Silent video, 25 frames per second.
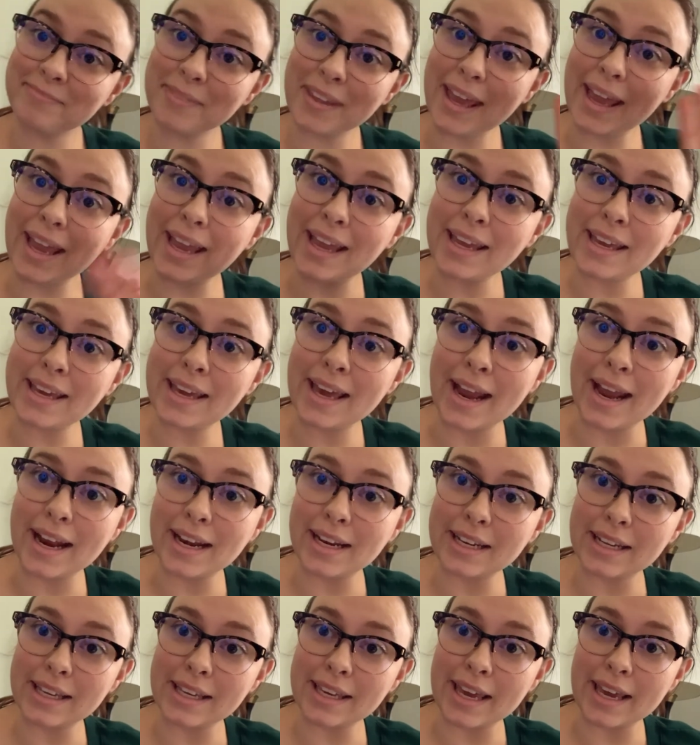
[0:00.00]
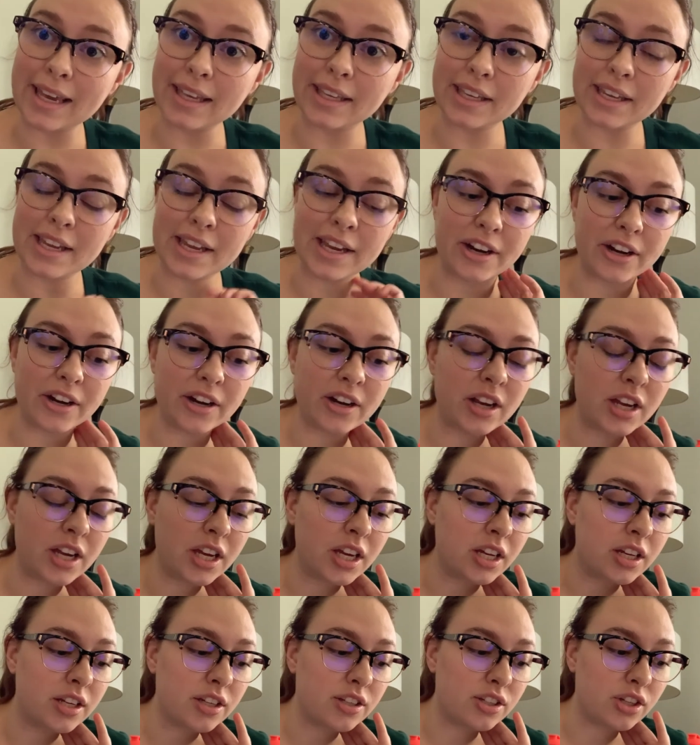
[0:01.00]
Hey, Editing Kelly here.
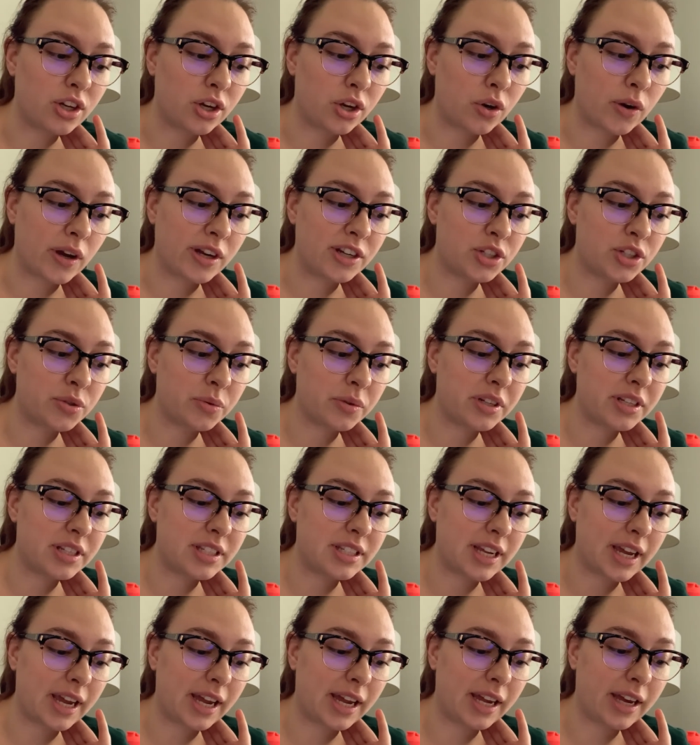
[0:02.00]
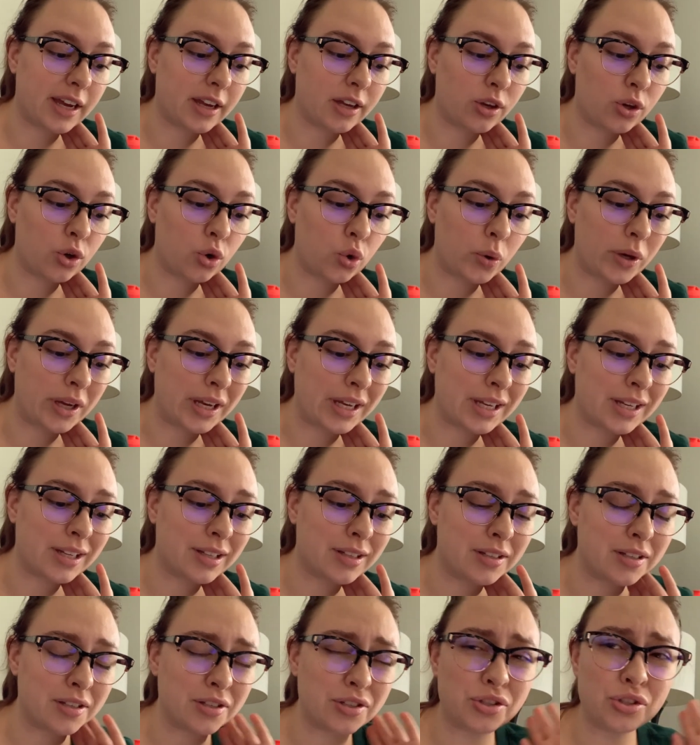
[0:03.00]
So I just want to say a
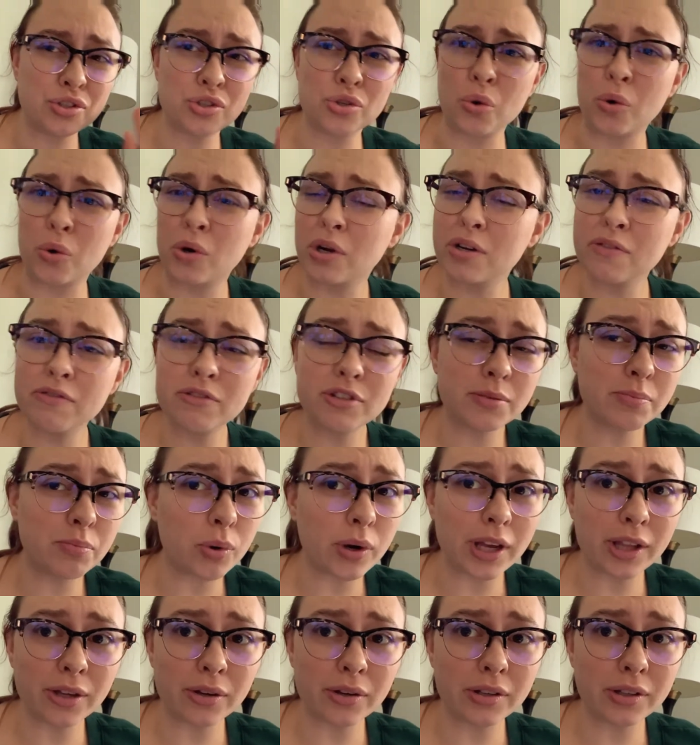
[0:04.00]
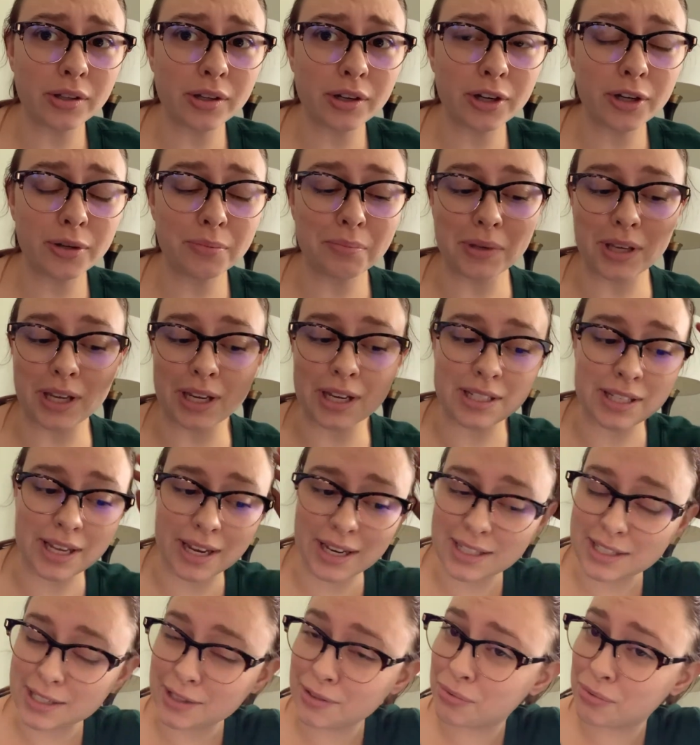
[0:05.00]
quick sort of spoiler alert, because
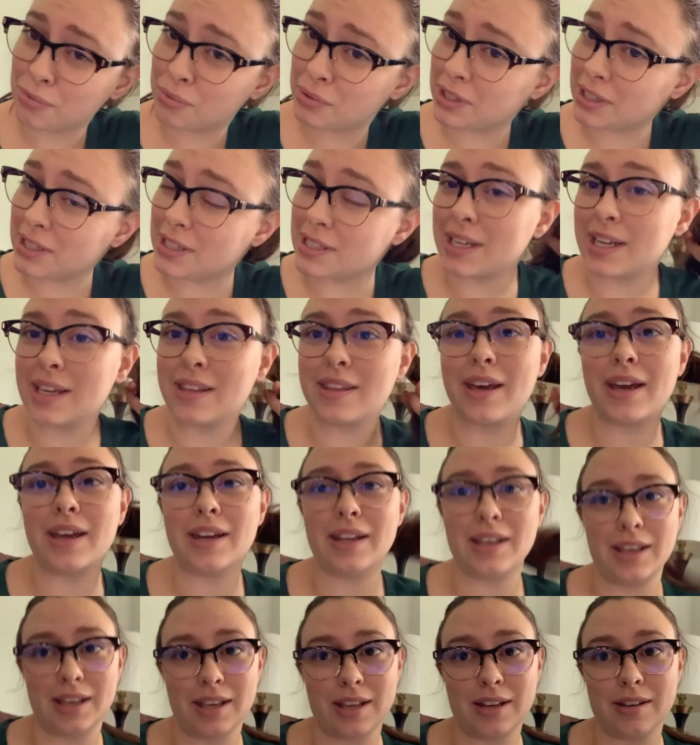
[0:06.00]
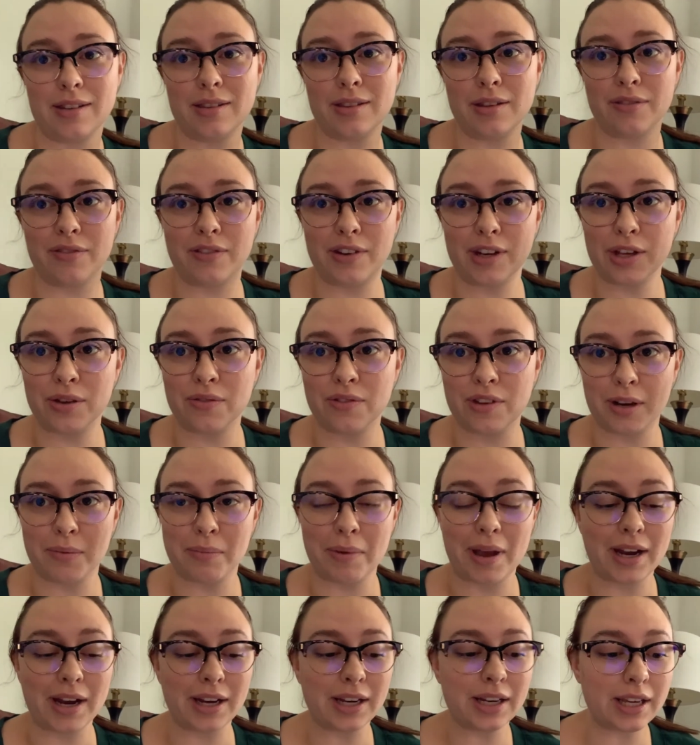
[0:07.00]
I didn't really say that in the video that
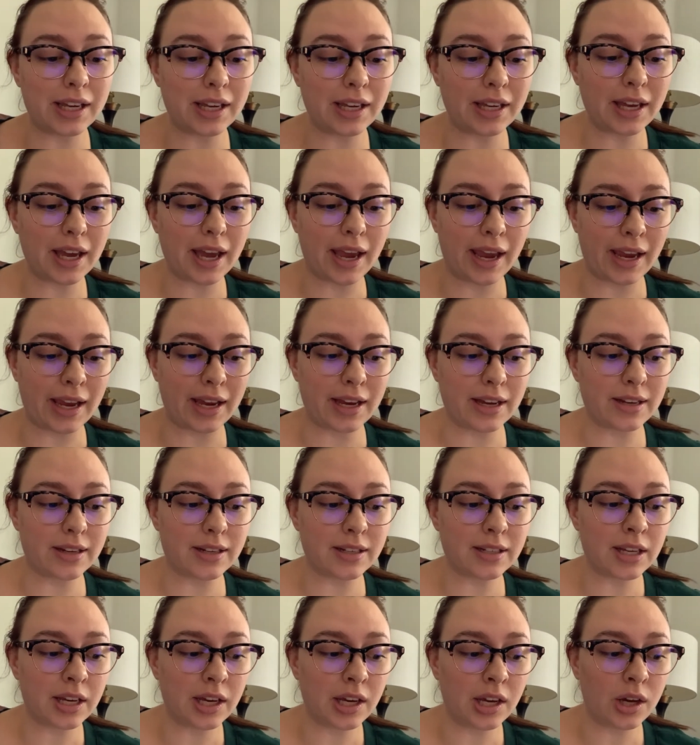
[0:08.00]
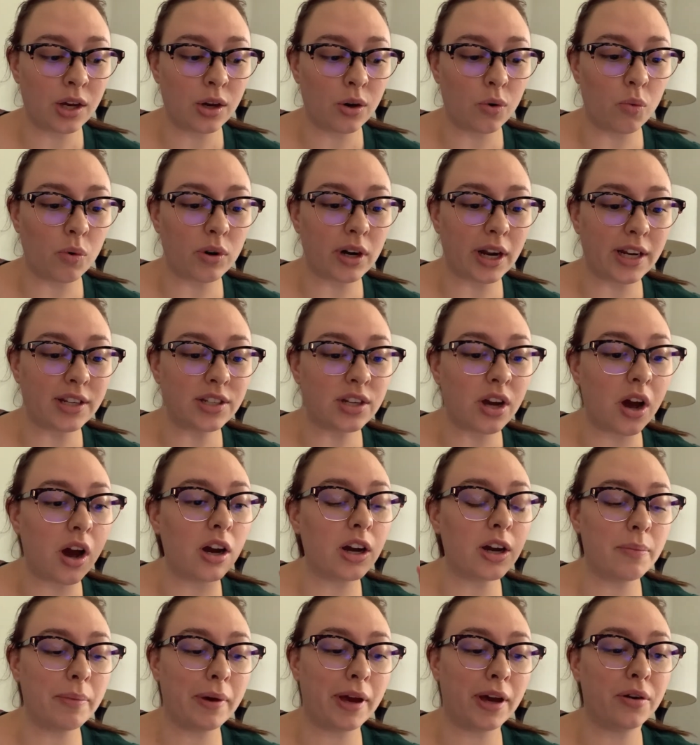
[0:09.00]
I'm editing, and what I
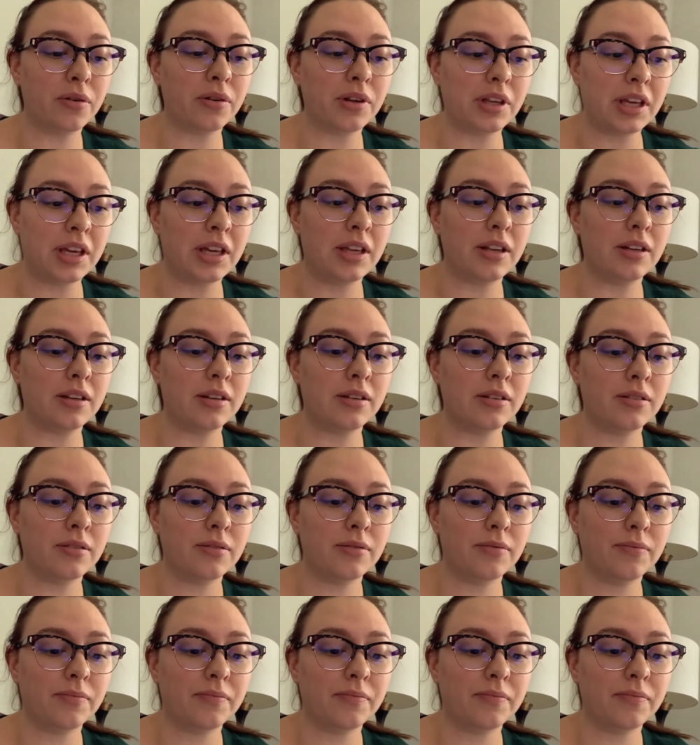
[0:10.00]
talk about in